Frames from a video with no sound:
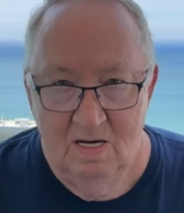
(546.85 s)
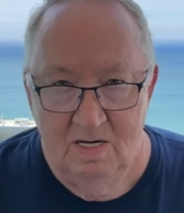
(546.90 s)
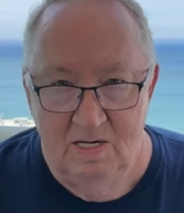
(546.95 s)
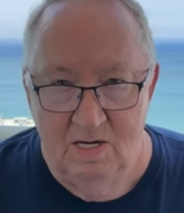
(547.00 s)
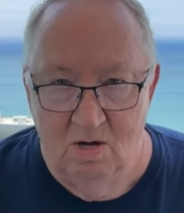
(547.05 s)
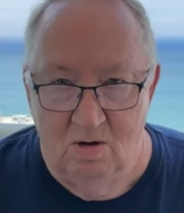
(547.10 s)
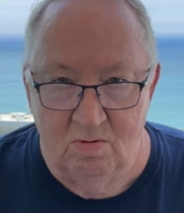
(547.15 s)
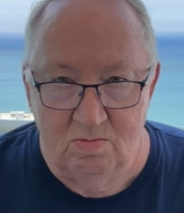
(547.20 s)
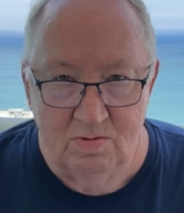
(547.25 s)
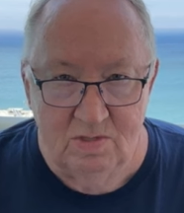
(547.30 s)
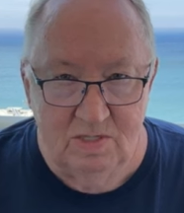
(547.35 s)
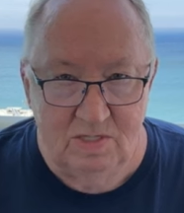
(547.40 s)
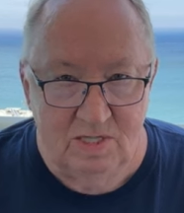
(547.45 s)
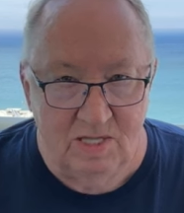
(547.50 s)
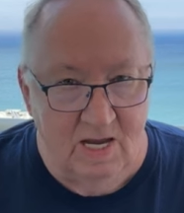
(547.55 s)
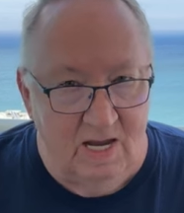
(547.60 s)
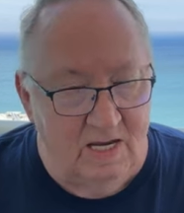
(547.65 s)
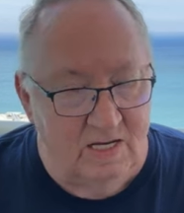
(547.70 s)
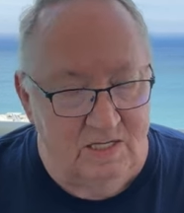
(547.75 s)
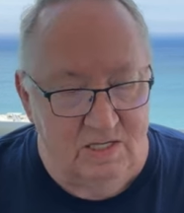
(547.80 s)
don't
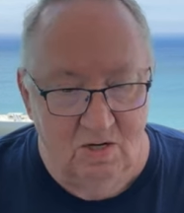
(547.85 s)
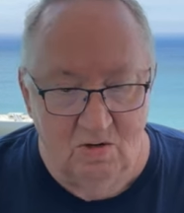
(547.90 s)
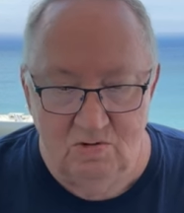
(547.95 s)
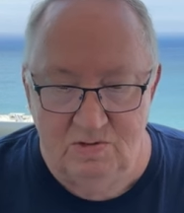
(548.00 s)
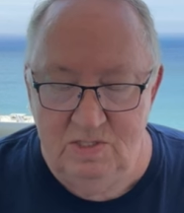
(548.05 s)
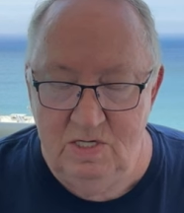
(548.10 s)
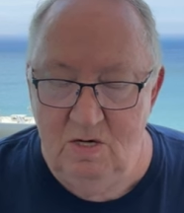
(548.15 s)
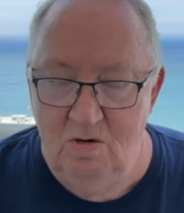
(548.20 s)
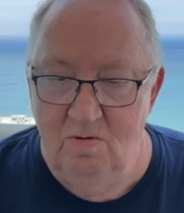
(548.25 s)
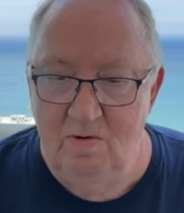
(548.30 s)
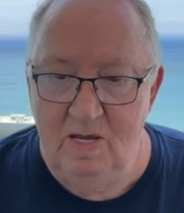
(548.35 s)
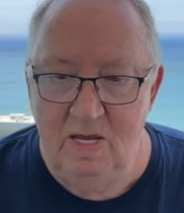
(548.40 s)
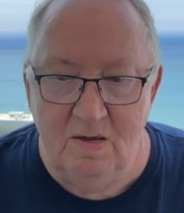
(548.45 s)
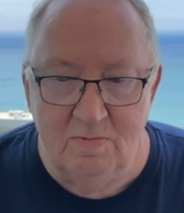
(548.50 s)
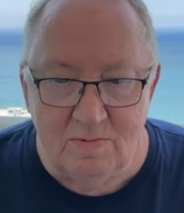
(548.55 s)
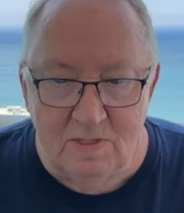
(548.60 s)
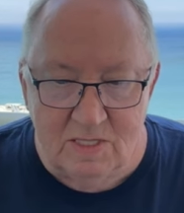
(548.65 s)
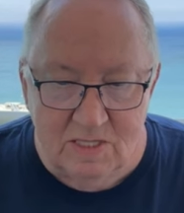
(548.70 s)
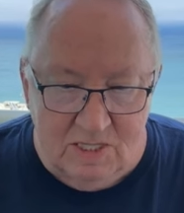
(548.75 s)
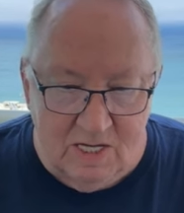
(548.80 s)
think, don't you
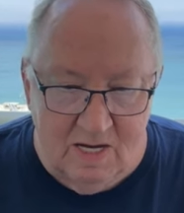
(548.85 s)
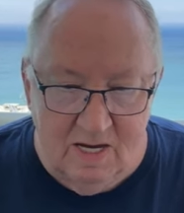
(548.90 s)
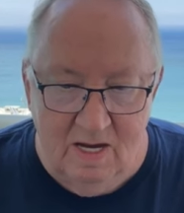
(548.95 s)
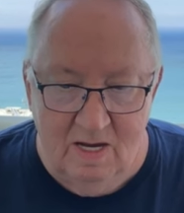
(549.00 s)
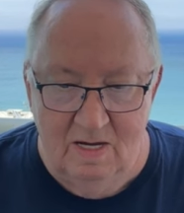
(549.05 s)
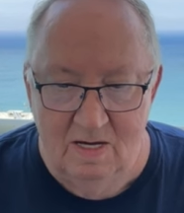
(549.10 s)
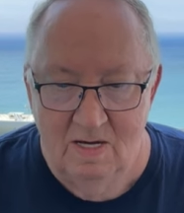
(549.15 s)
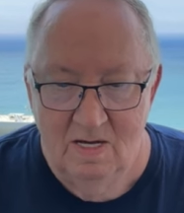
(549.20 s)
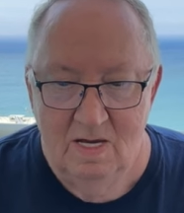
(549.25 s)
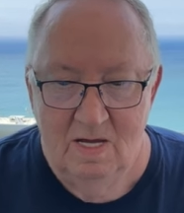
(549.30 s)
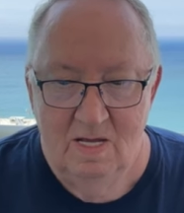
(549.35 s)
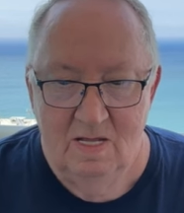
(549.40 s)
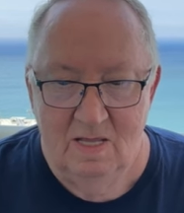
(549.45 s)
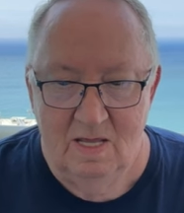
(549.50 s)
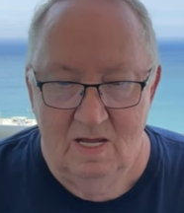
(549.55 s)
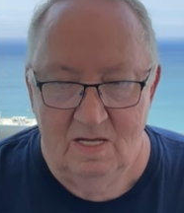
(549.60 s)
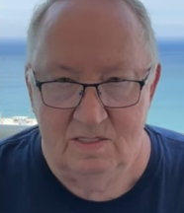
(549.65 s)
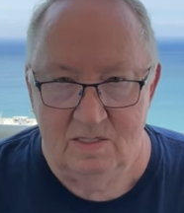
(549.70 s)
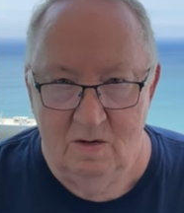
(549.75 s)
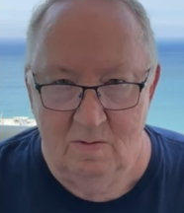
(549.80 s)
even think
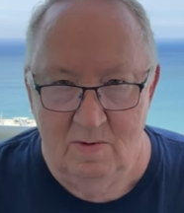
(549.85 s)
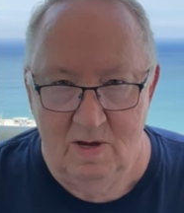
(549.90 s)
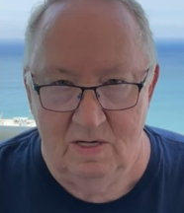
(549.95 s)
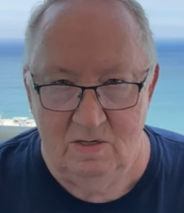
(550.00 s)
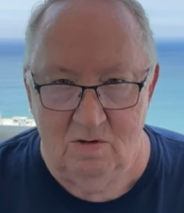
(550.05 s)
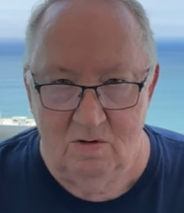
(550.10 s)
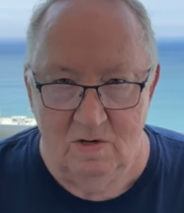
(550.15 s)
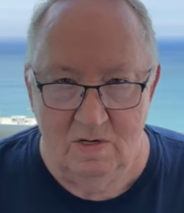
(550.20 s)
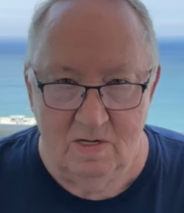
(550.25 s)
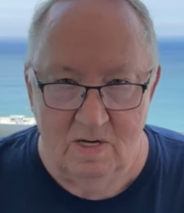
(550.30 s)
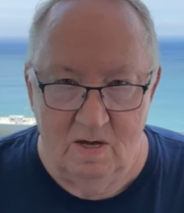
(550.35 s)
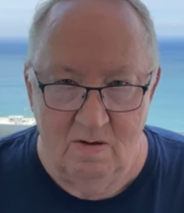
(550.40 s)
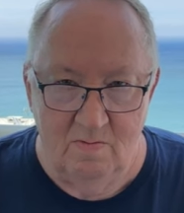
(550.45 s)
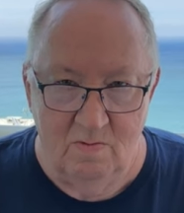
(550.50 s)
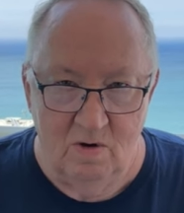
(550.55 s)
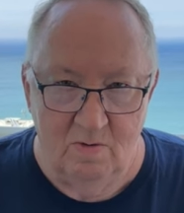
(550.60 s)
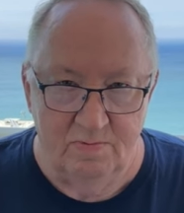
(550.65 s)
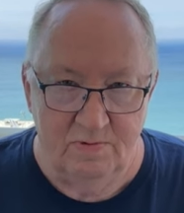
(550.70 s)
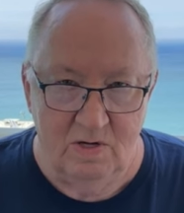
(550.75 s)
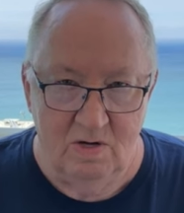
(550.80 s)
that somebody's going to come
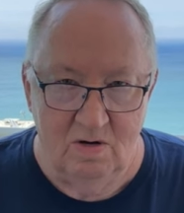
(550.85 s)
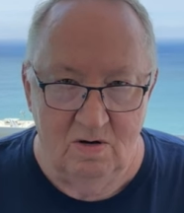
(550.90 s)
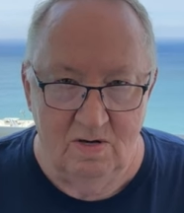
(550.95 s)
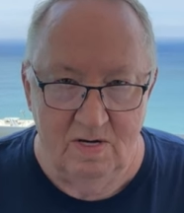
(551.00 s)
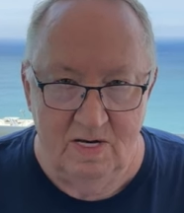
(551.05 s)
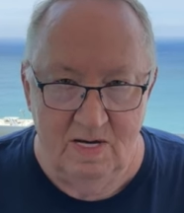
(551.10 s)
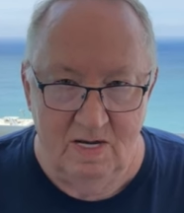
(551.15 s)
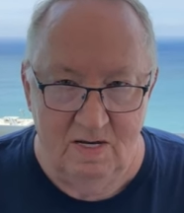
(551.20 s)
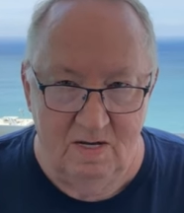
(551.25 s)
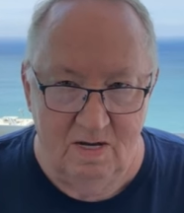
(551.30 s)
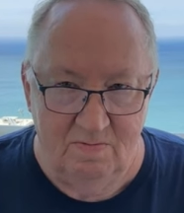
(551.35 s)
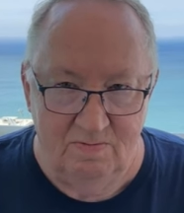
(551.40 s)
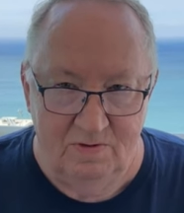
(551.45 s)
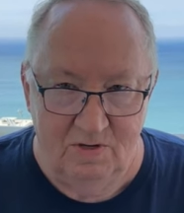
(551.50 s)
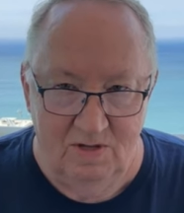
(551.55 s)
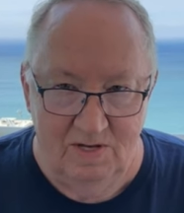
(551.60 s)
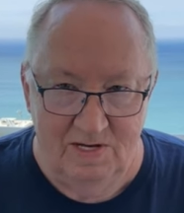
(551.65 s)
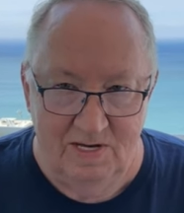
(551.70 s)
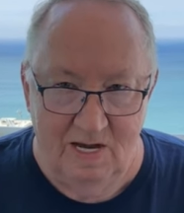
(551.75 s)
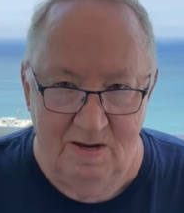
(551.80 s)
up to your, up to
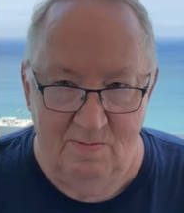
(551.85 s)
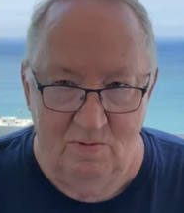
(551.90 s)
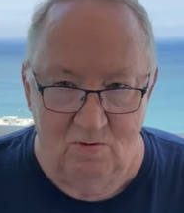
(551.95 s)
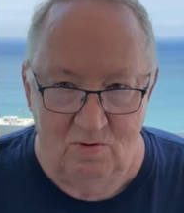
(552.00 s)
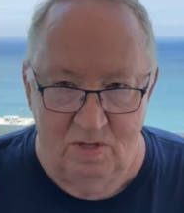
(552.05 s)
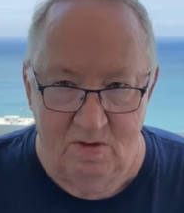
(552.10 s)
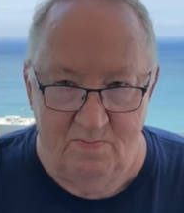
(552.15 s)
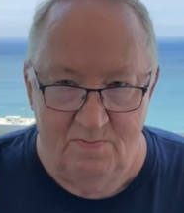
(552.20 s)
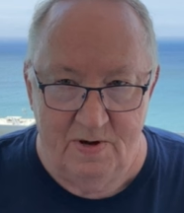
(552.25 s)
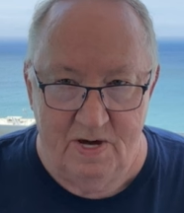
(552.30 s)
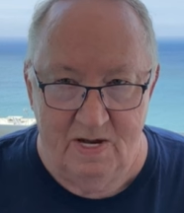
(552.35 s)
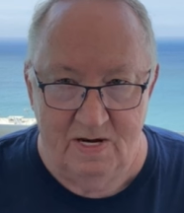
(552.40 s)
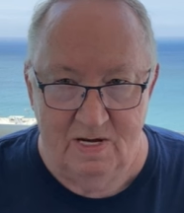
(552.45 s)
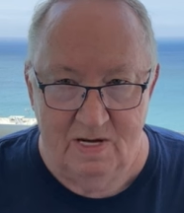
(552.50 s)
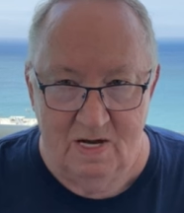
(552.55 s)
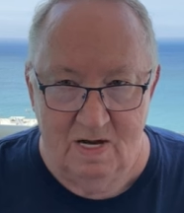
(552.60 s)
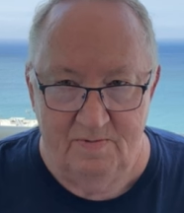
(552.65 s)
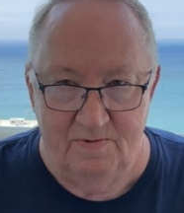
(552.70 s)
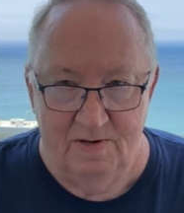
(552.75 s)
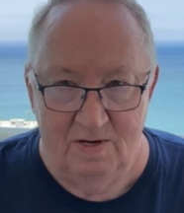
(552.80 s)
the table with a pot of
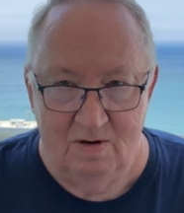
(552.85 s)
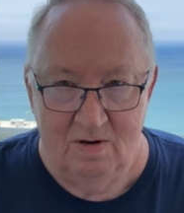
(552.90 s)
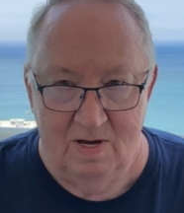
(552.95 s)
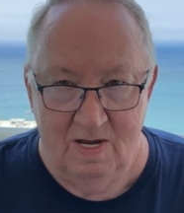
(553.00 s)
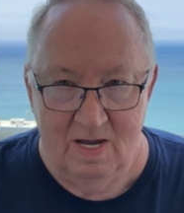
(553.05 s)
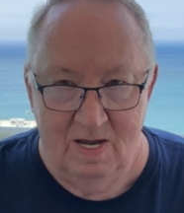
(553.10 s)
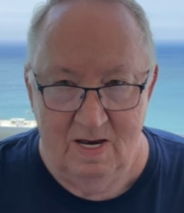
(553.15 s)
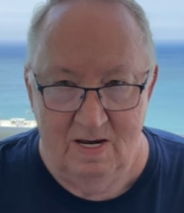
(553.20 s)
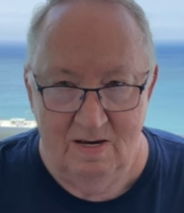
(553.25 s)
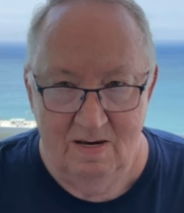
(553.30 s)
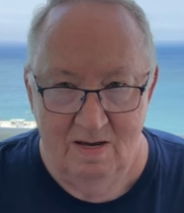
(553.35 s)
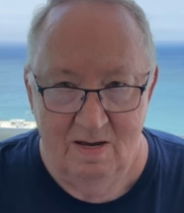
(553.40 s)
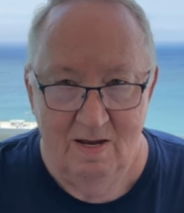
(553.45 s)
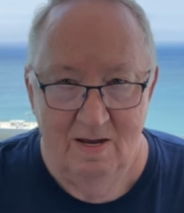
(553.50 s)
coffee in their hand.